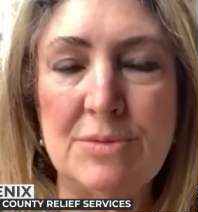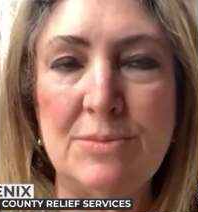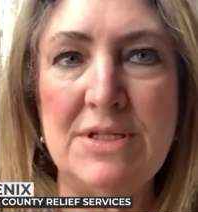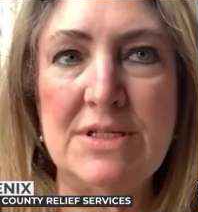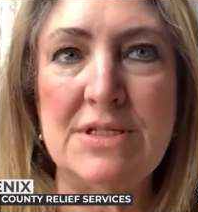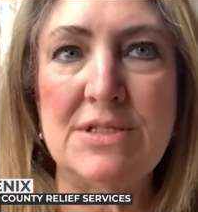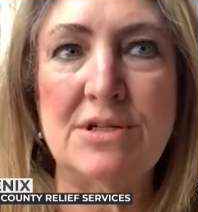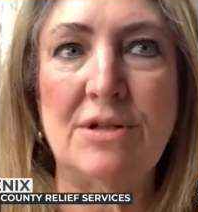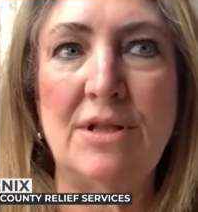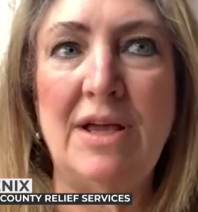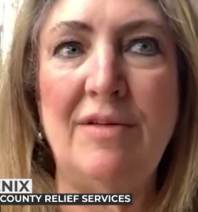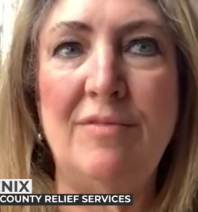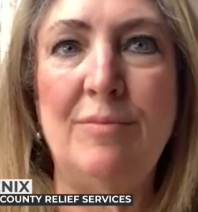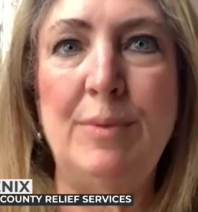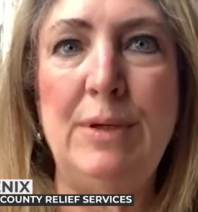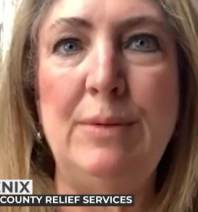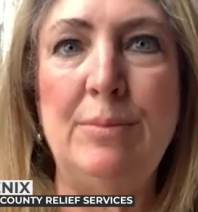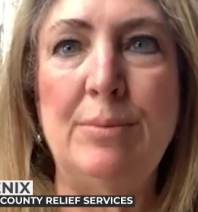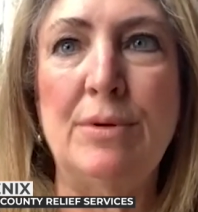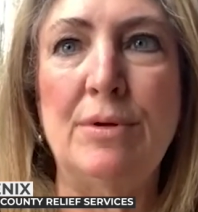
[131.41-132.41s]
We still have
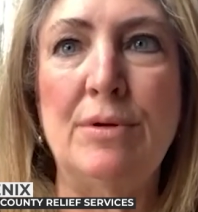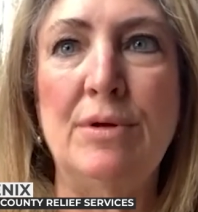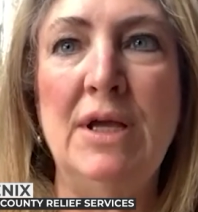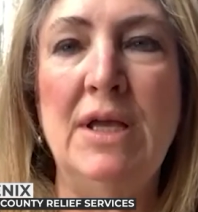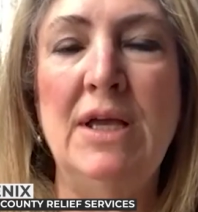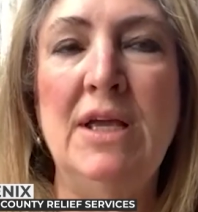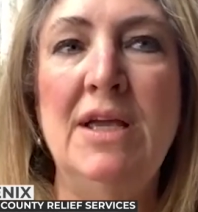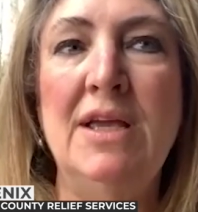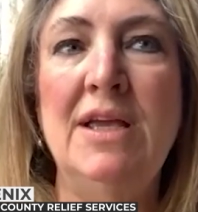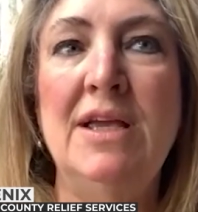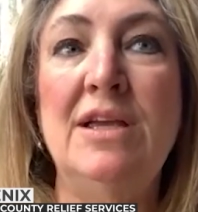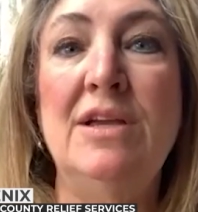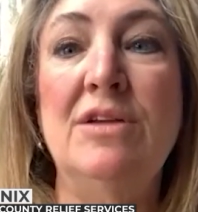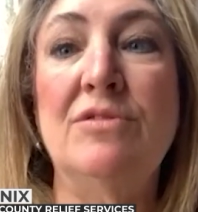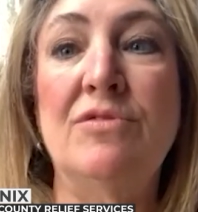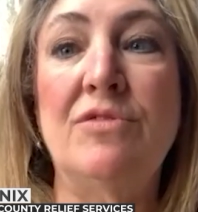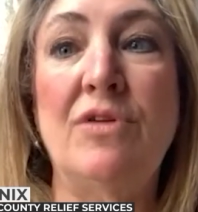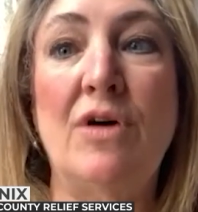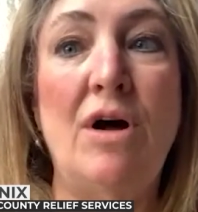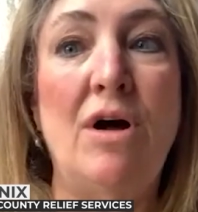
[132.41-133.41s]
people
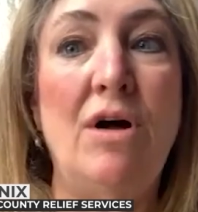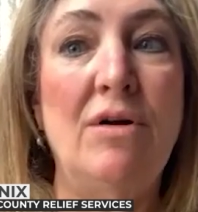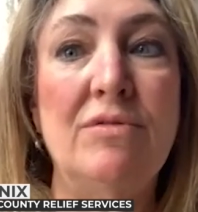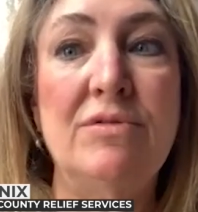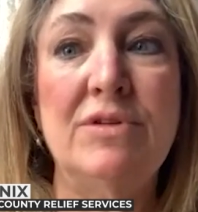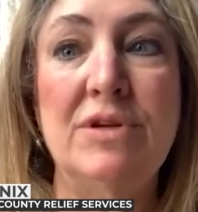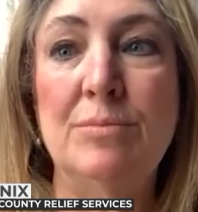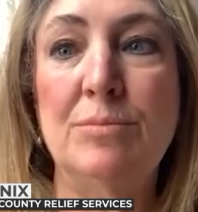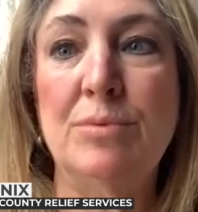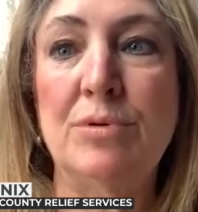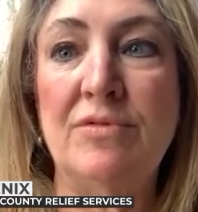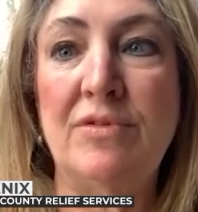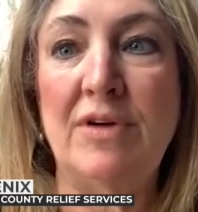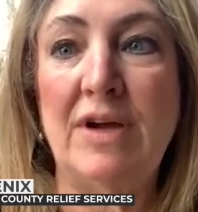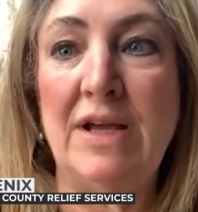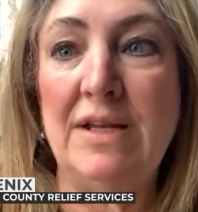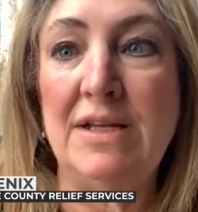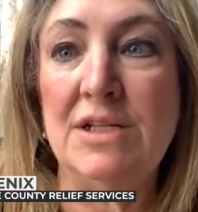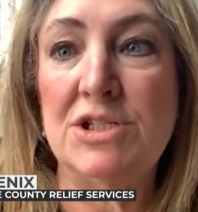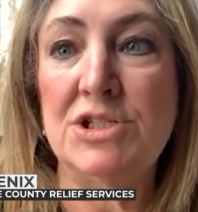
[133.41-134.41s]
involved in
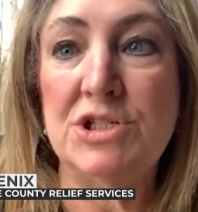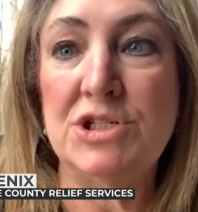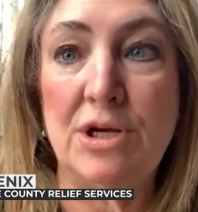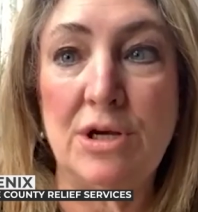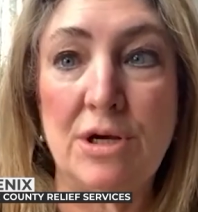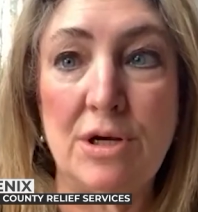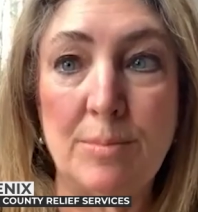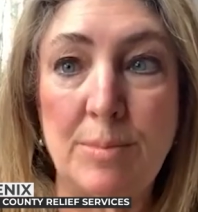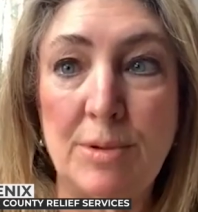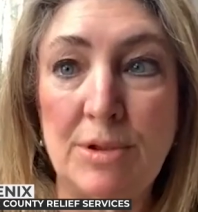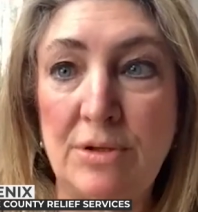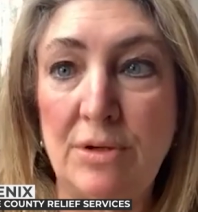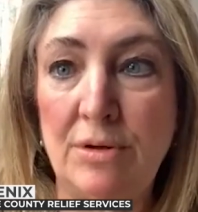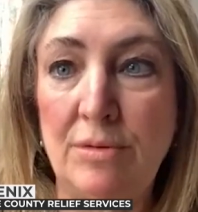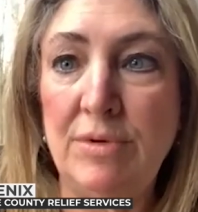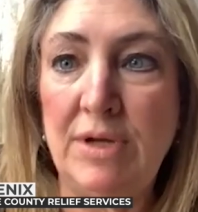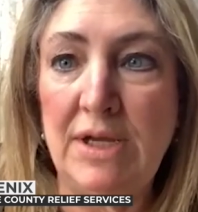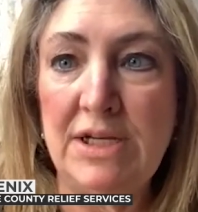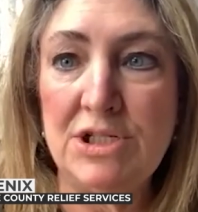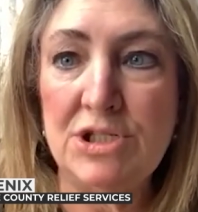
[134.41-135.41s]
providing charitable
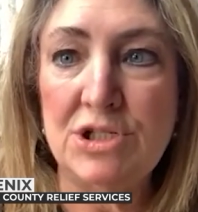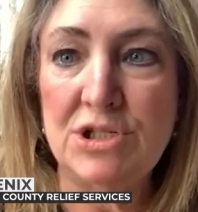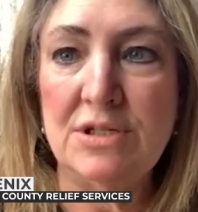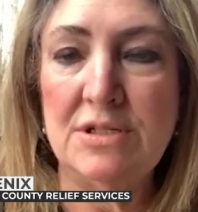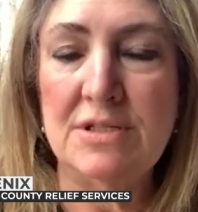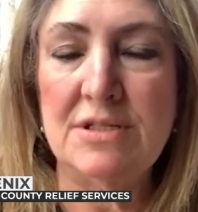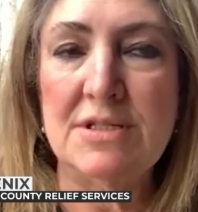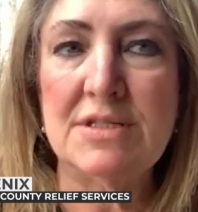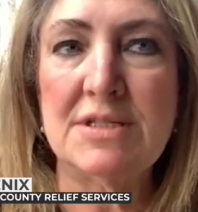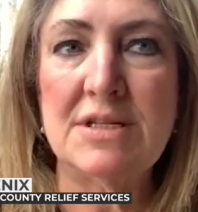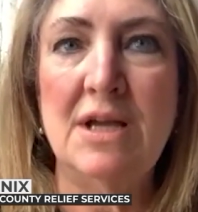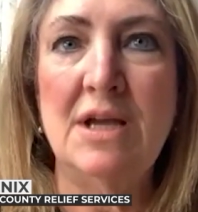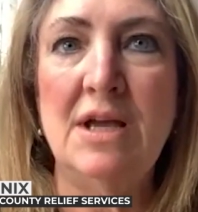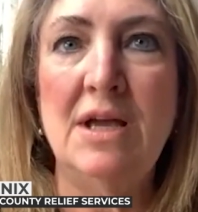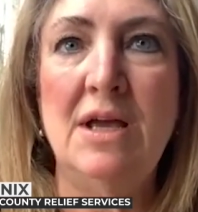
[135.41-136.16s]
donations.